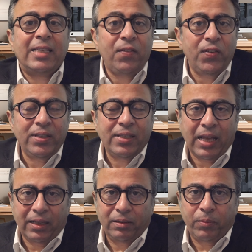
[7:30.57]
seventh
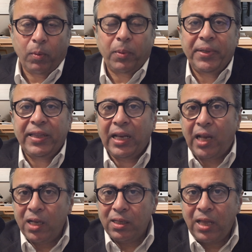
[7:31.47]
and probably the
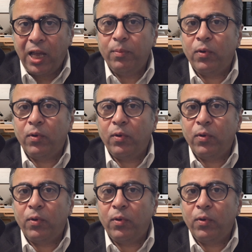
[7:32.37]
last type